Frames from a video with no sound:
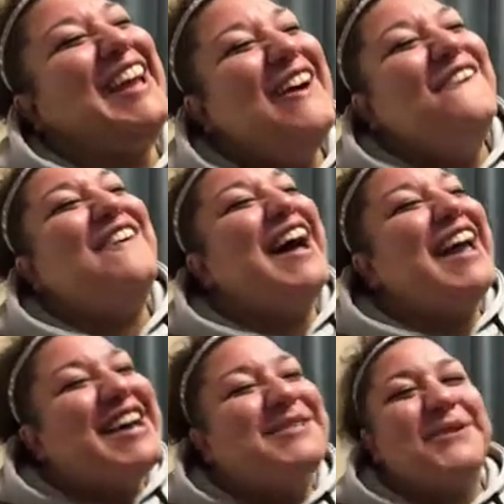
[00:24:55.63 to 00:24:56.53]
Well, I
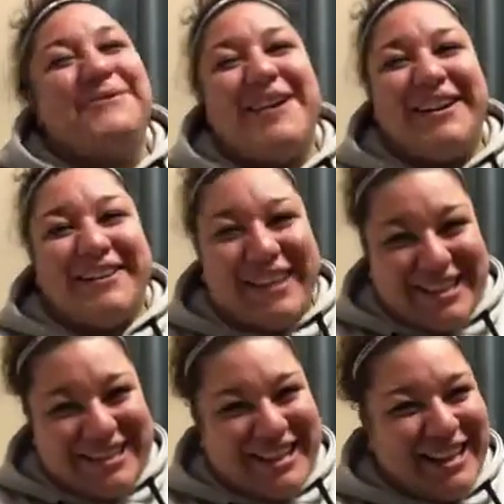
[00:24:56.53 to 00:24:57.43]
asked what
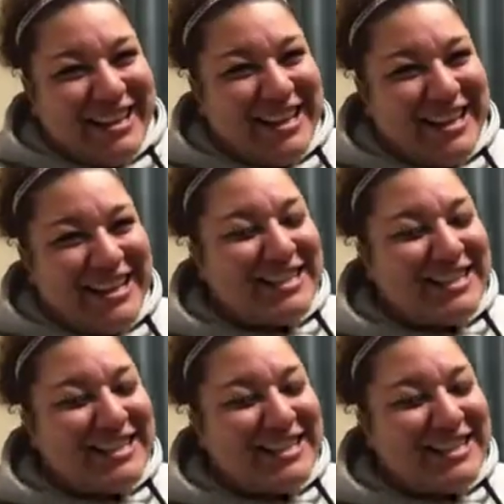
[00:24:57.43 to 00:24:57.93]
federation, and they